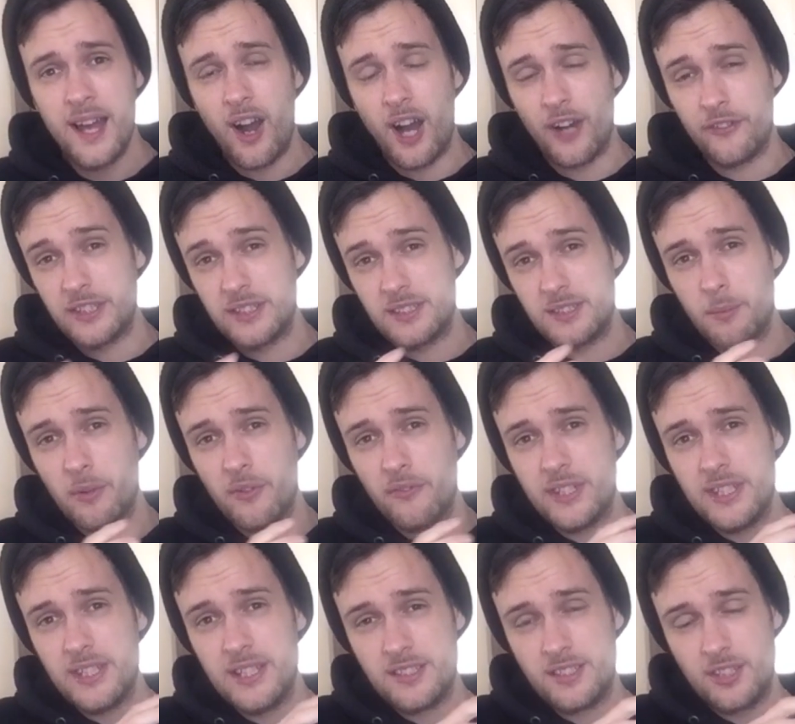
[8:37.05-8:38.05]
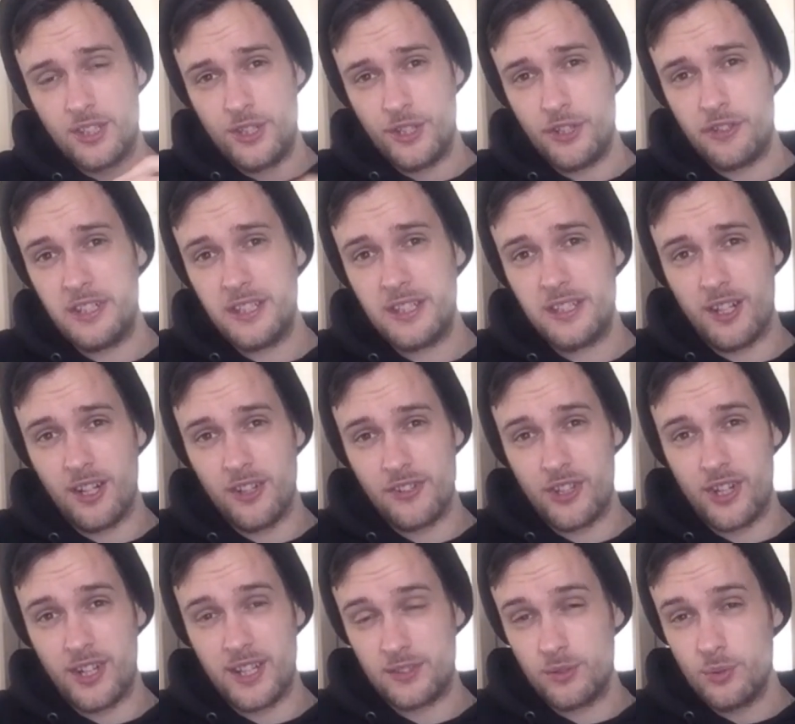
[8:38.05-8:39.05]
I think some of the security guard
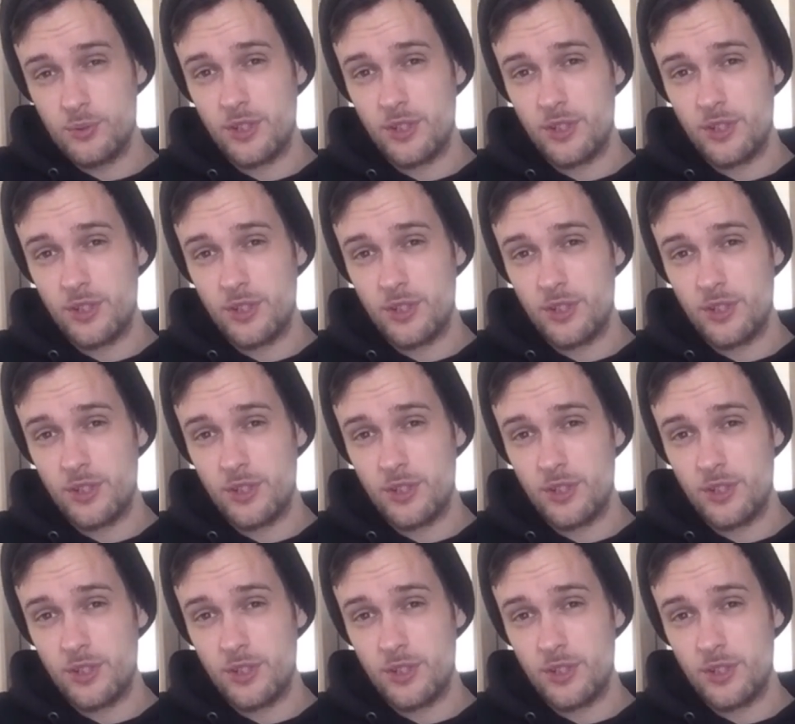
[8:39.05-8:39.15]
Daleks